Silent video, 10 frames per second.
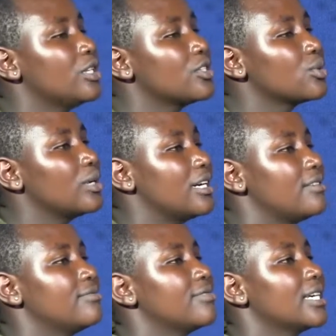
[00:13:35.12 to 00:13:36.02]
also
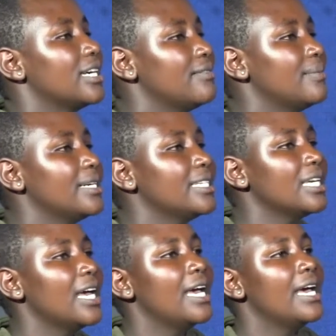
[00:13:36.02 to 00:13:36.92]
have the government
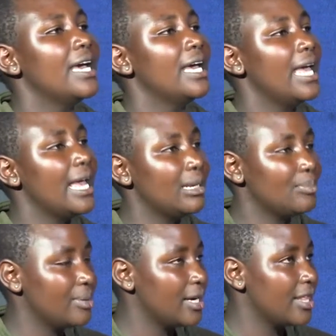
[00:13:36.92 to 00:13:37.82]

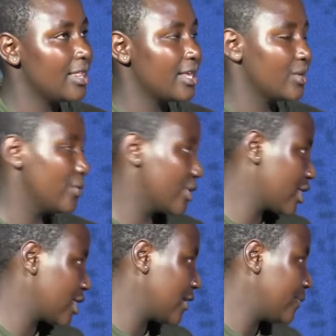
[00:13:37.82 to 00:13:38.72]
help the
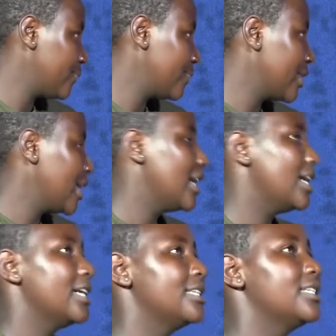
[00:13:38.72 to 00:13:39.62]
youth
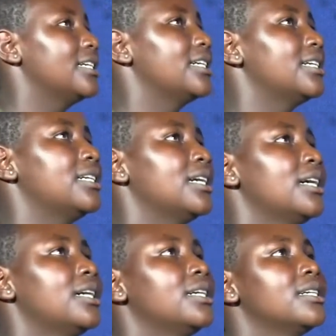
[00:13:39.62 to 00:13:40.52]
and
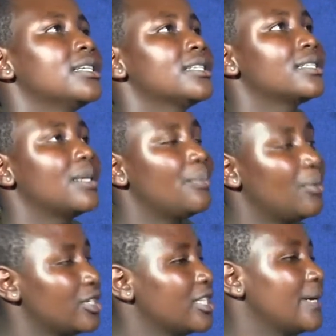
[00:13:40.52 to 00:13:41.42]

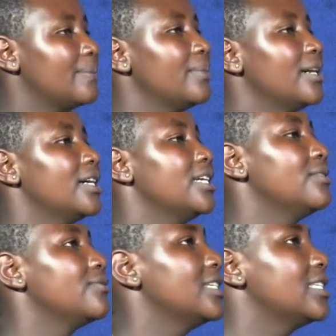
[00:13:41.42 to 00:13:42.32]
support them
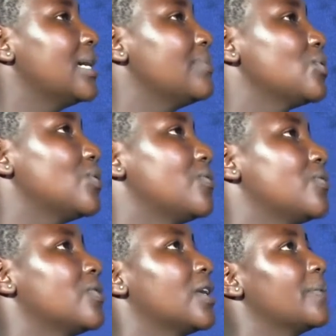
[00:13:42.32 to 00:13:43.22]
in terms
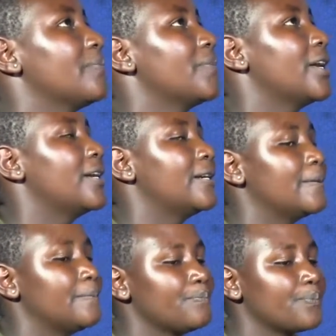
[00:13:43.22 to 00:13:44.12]
of
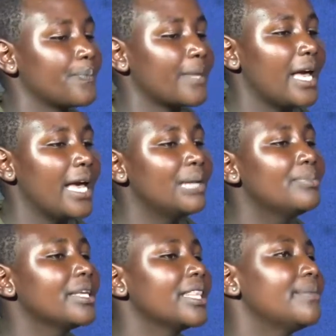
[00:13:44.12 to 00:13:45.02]

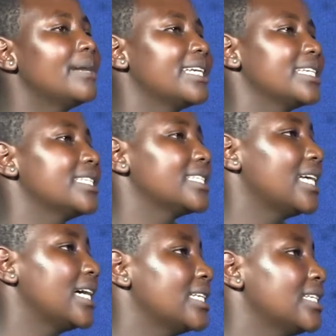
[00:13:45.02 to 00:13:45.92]
helping them
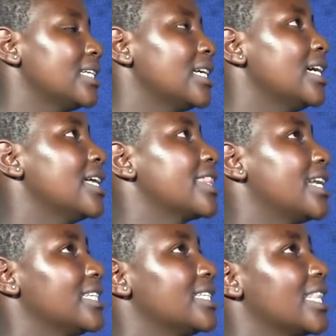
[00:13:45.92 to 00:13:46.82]
understand
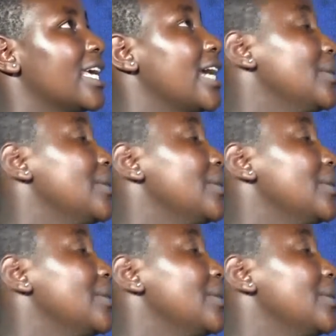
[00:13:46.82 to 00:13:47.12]
that they are